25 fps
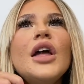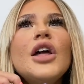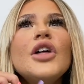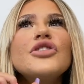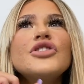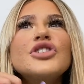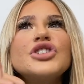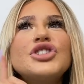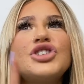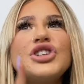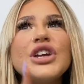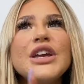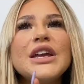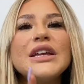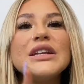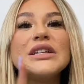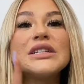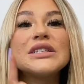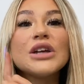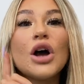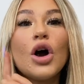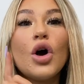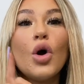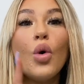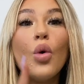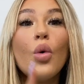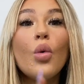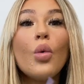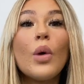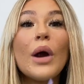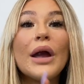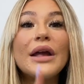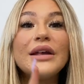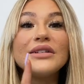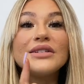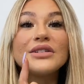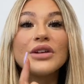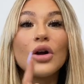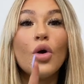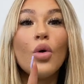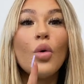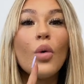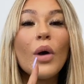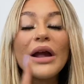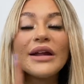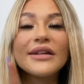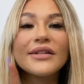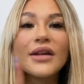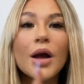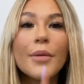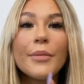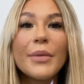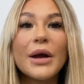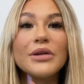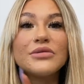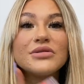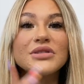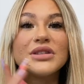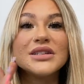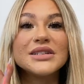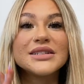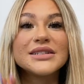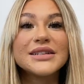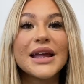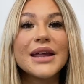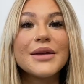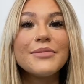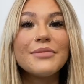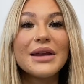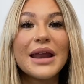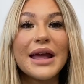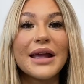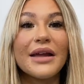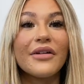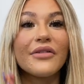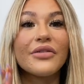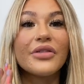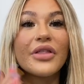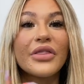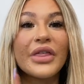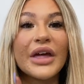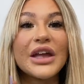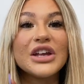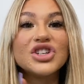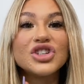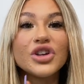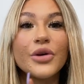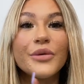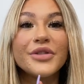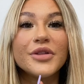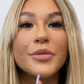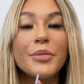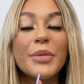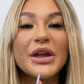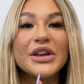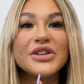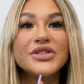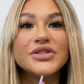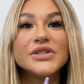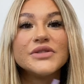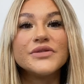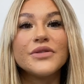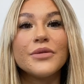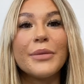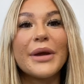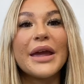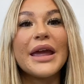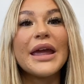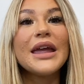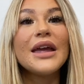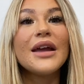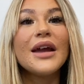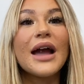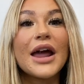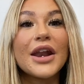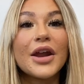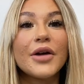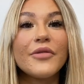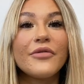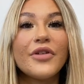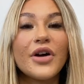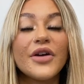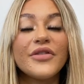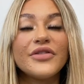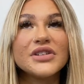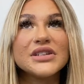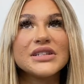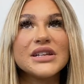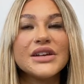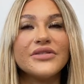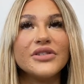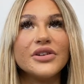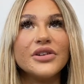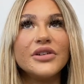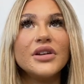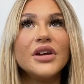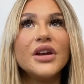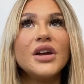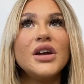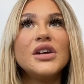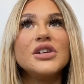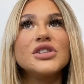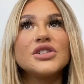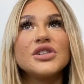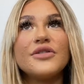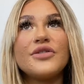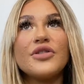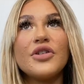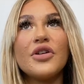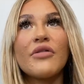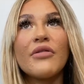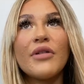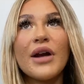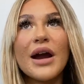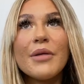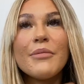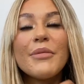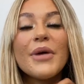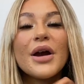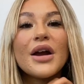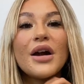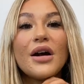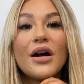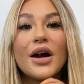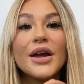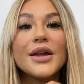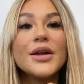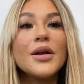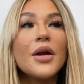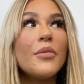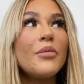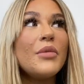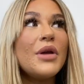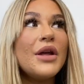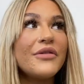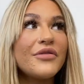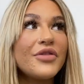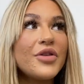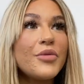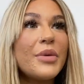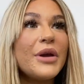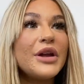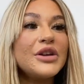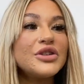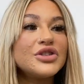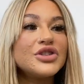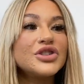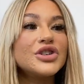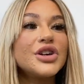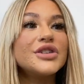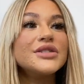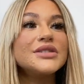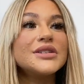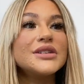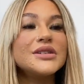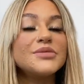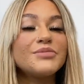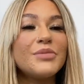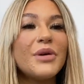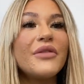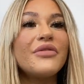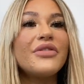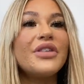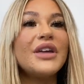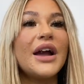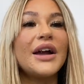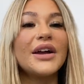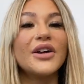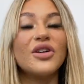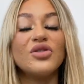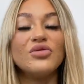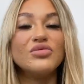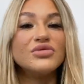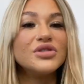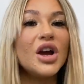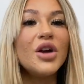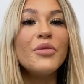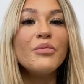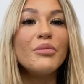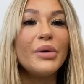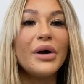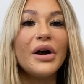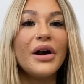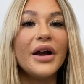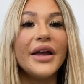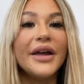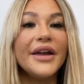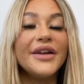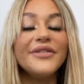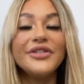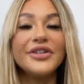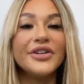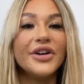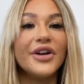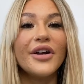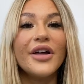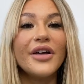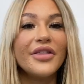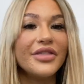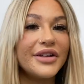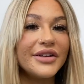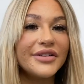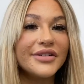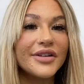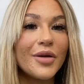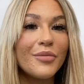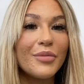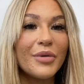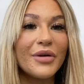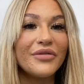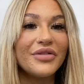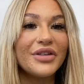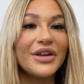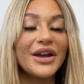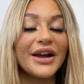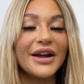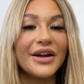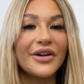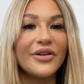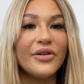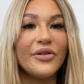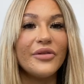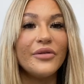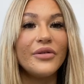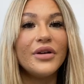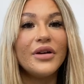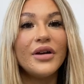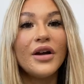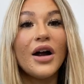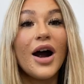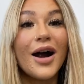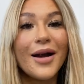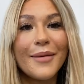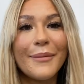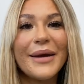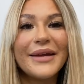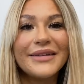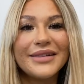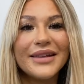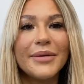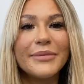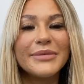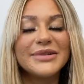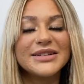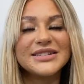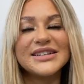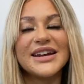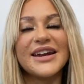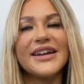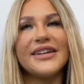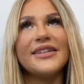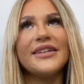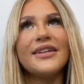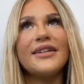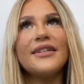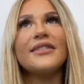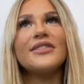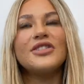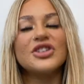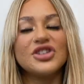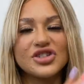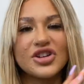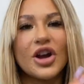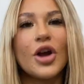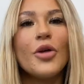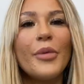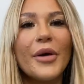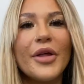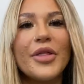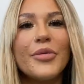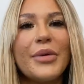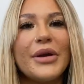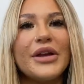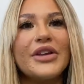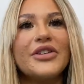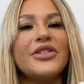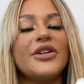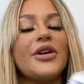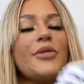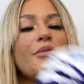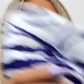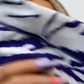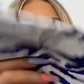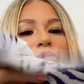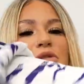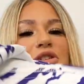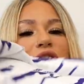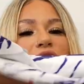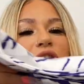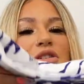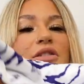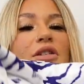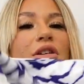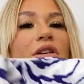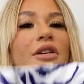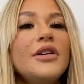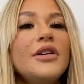the jeans are always come out to the same length that they show in the pictures for me, and I'm 5'7". So if you're around my height, if the picture shows it's above the ankle, don't buy it if you don't like things that are above the ankle. I made that mistake. Just go by the picture, I promise you.